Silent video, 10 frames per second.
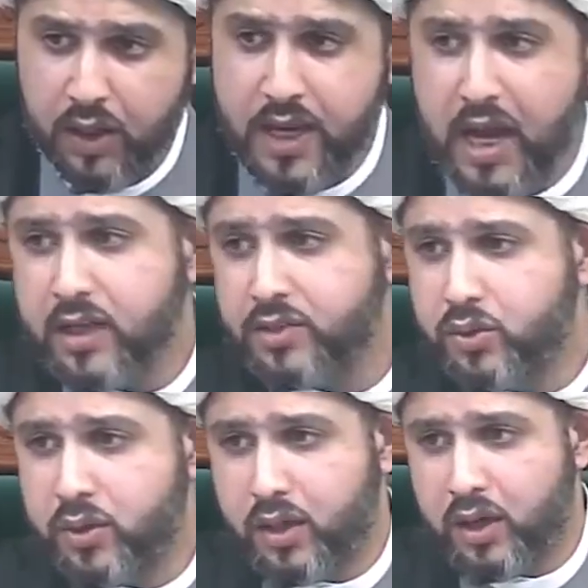Ya
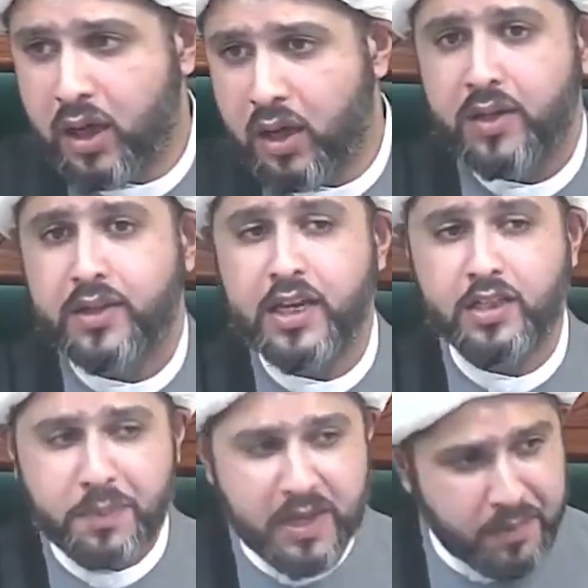Rasulullah,
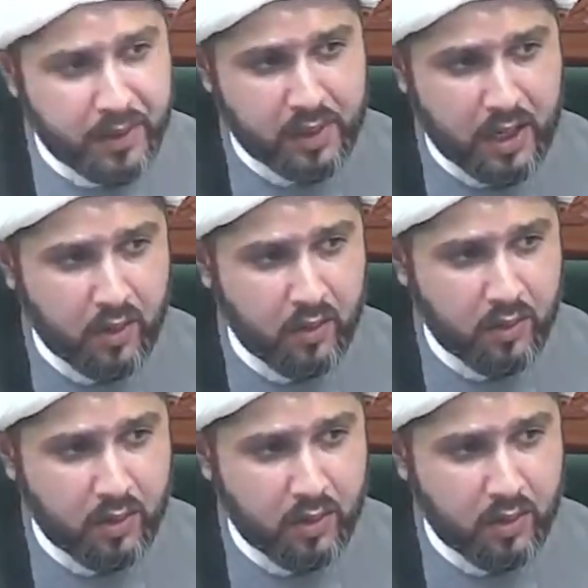these people now,